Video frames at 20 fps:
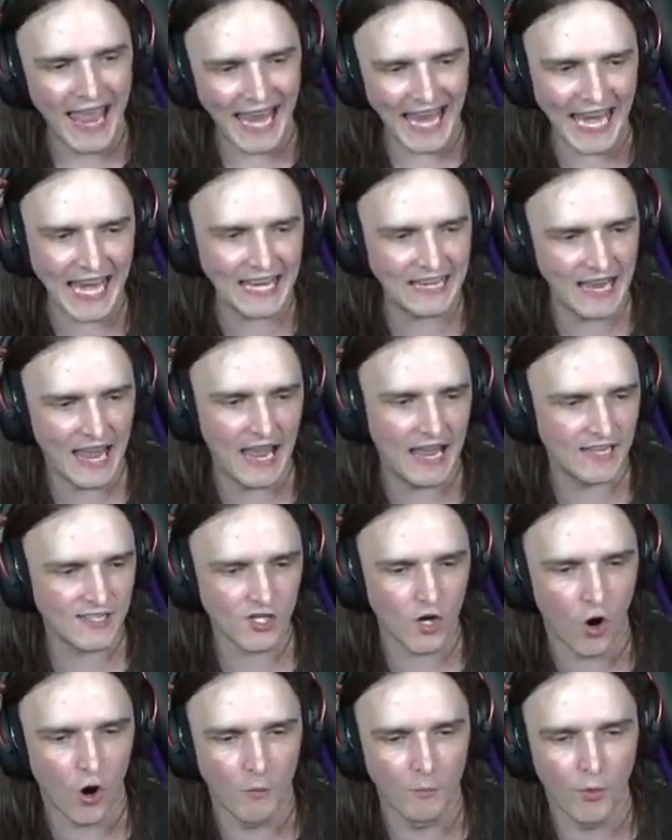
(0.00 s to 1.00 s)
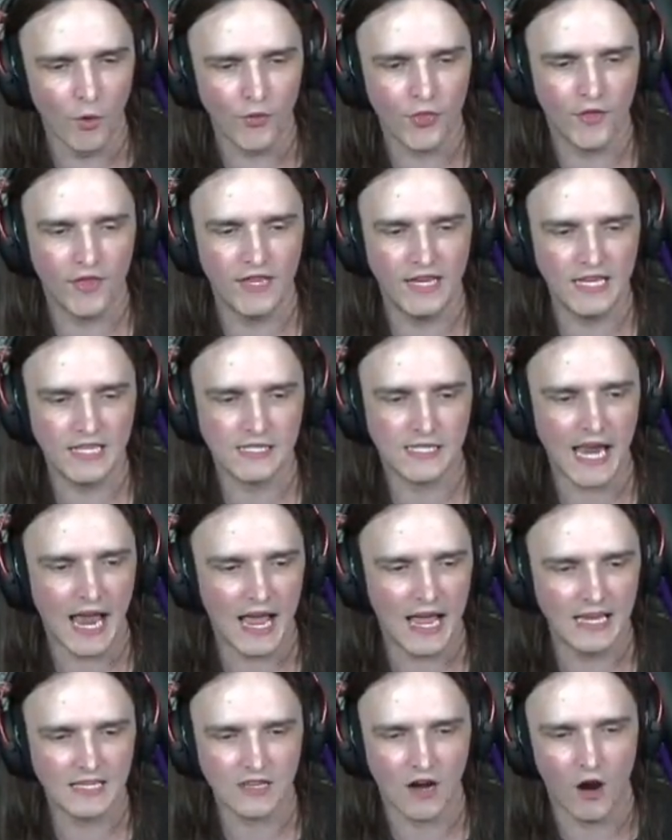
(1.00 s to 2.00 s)
8 hits on both of these
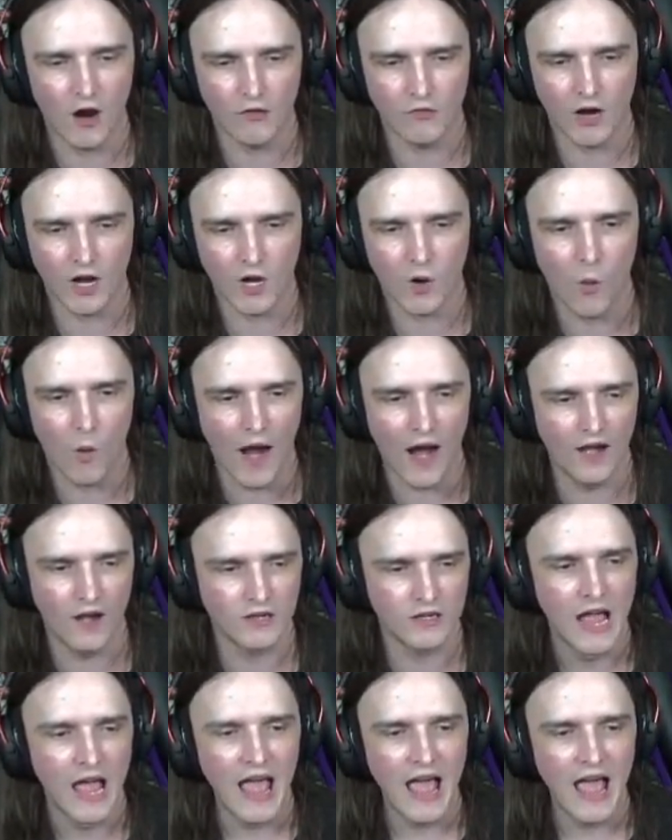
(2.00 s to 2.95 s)
guys are required.